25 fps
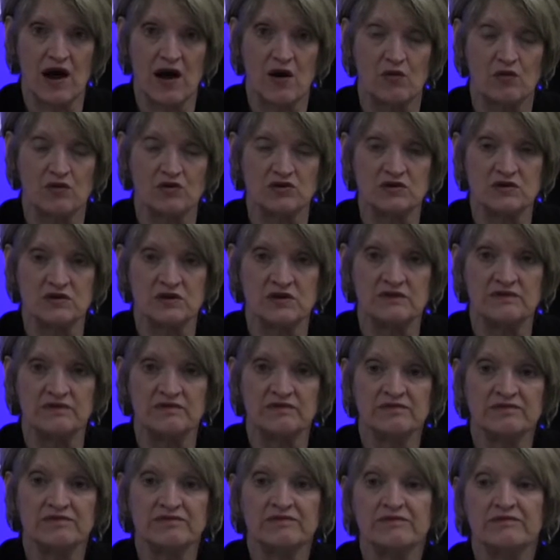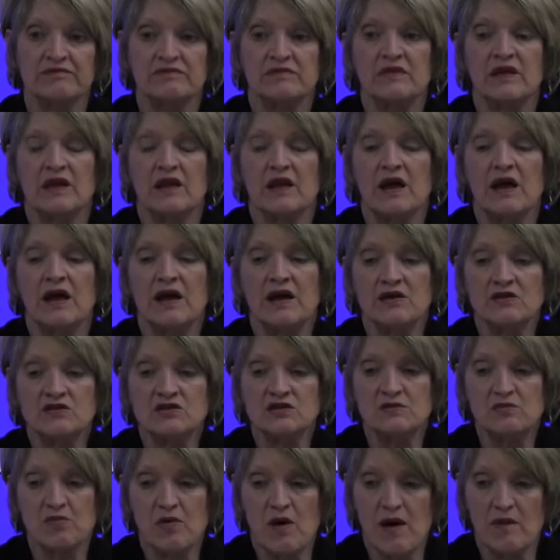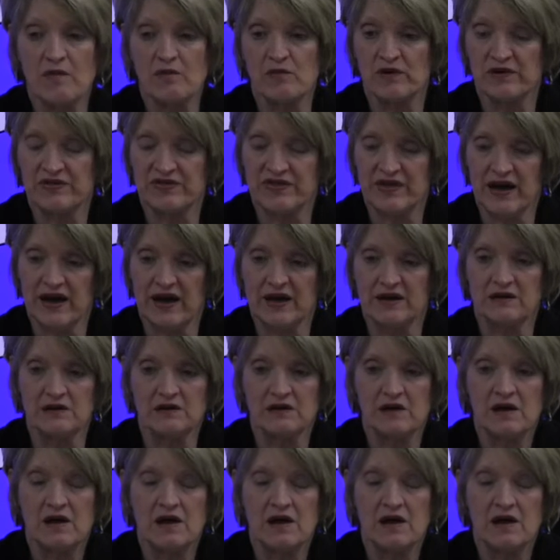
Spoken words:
hours. Here's the problem with that.